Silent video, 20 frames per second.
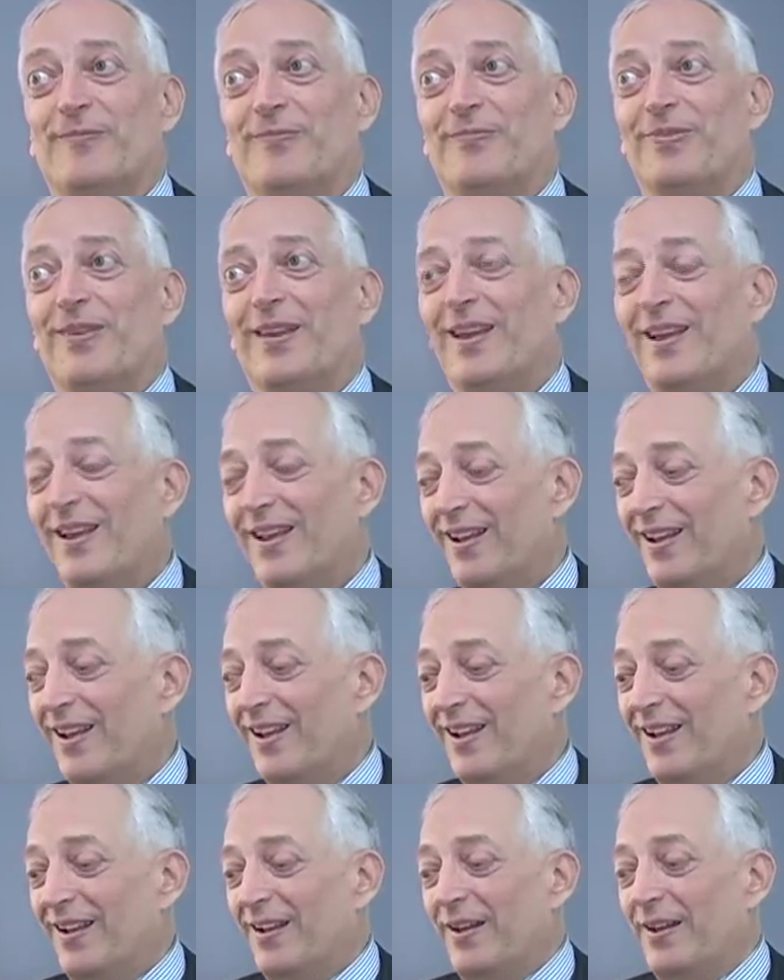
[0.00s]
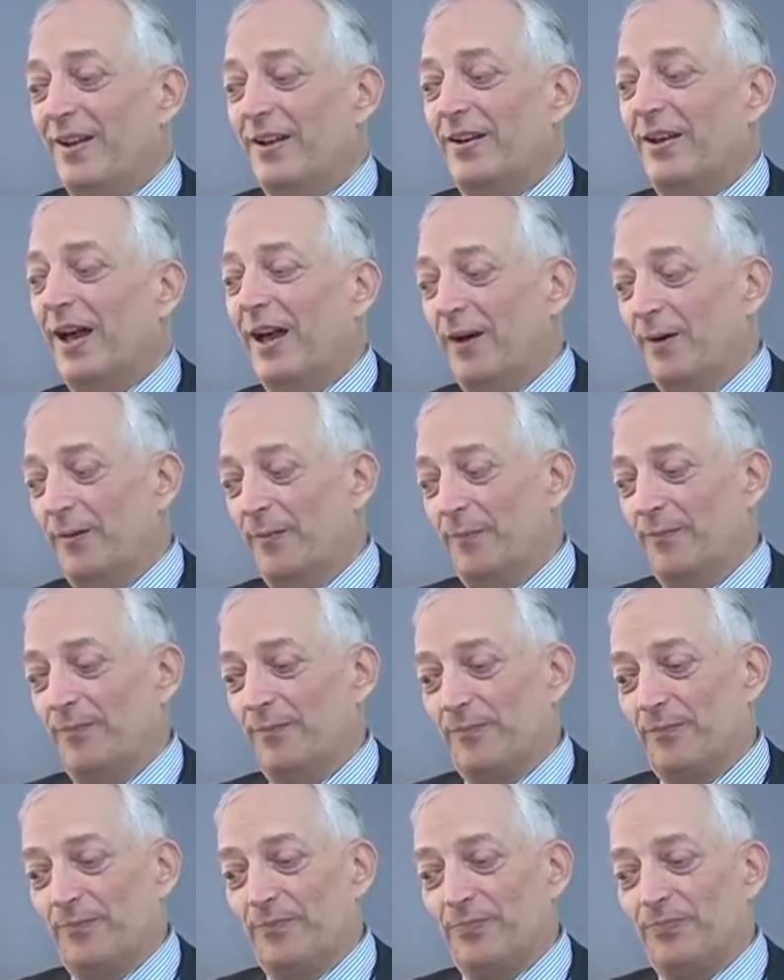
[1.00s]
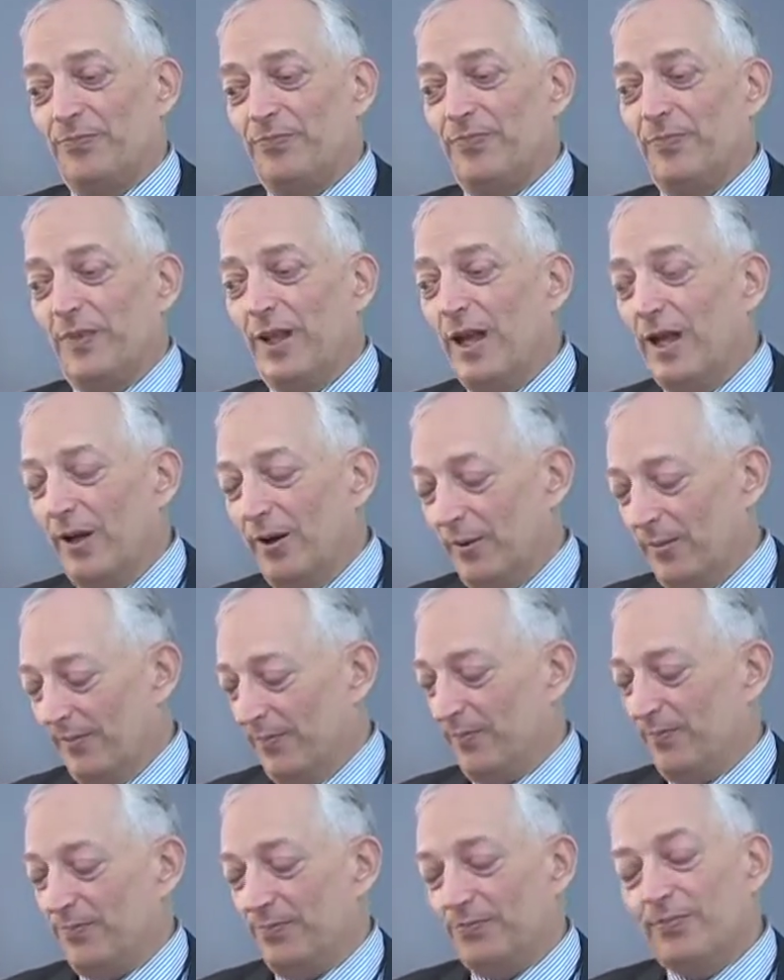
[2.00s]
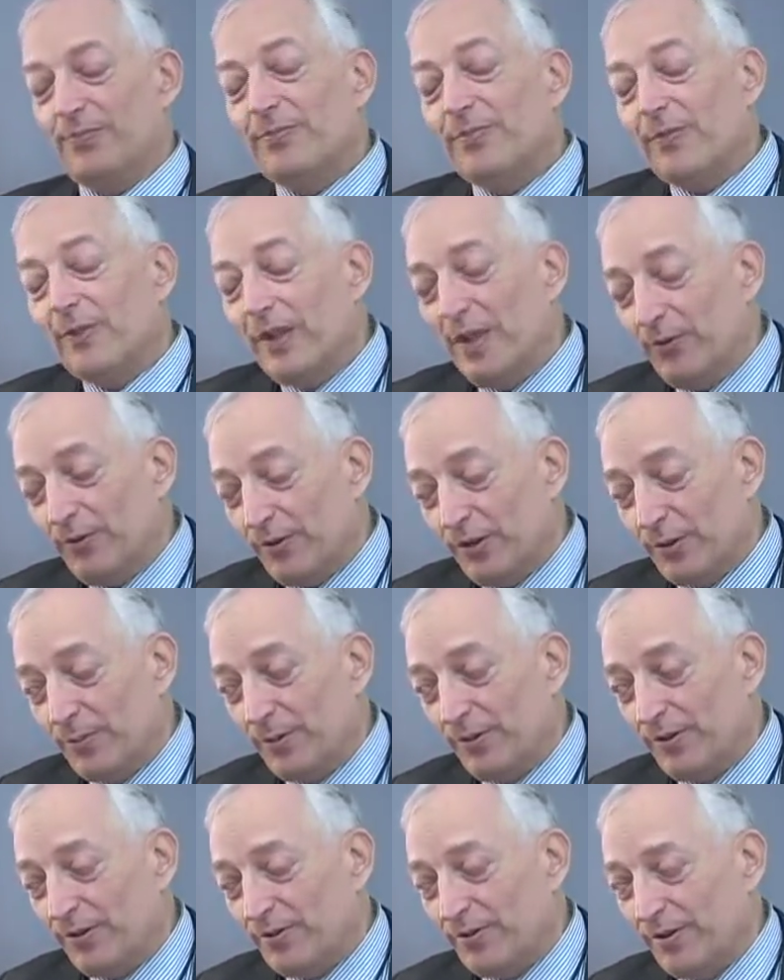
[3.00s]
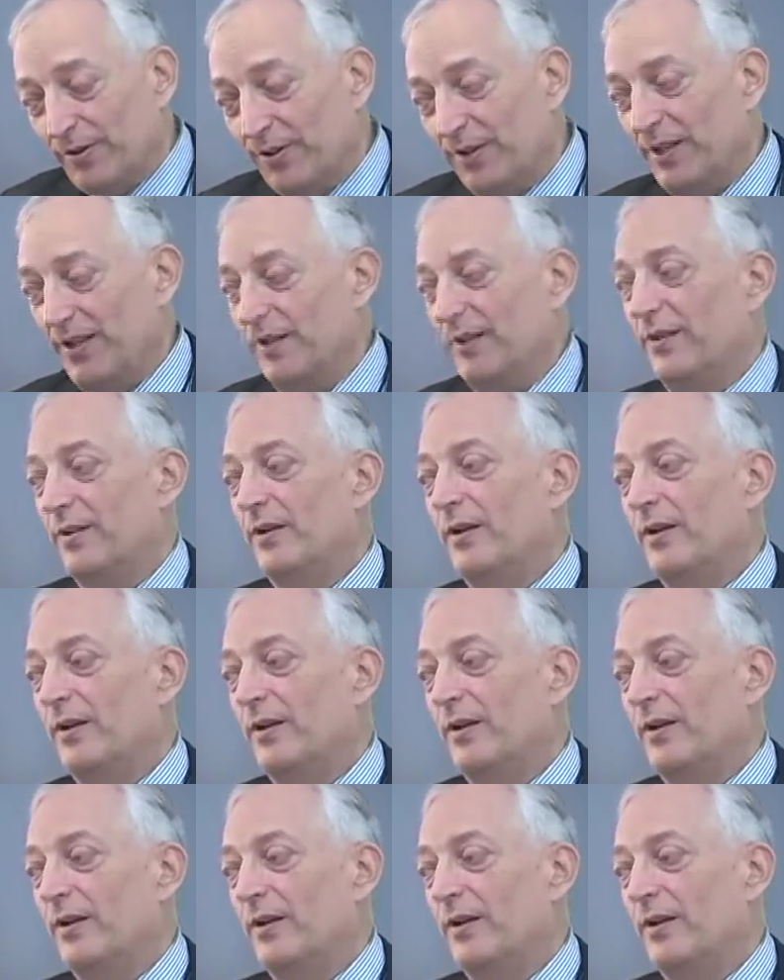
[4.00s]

So you held out some hope for Russia. Now, that was the position then.